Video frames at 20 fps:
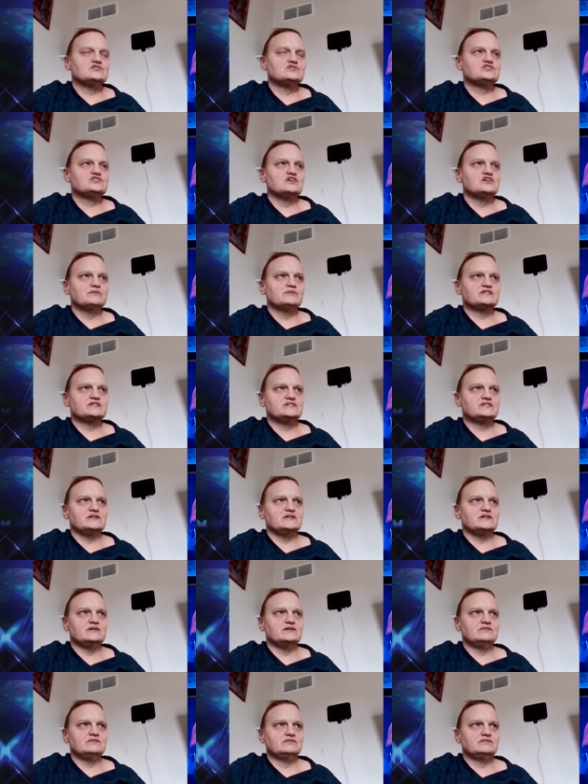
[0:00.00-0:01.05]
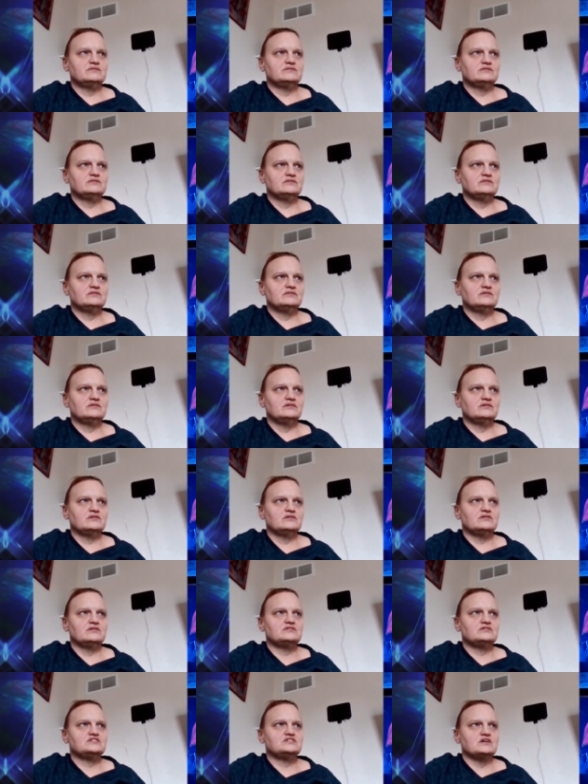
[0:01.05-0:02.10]
to some extent,
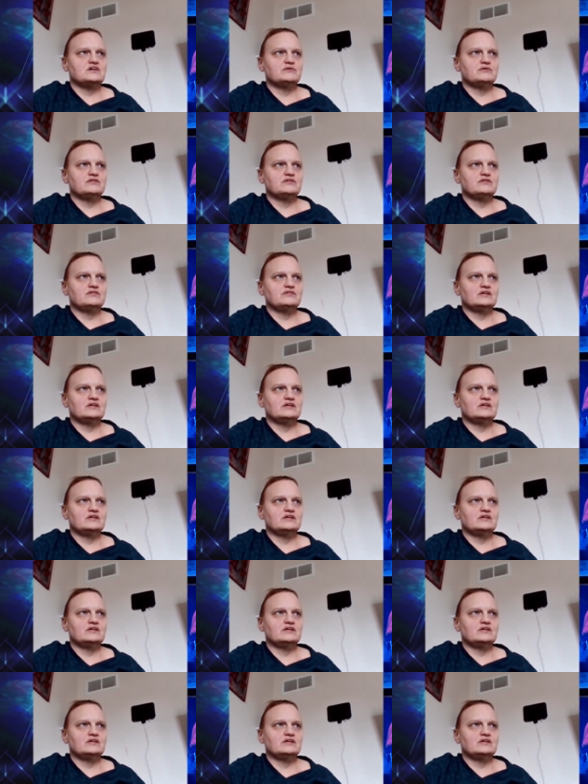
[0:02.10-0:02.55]
some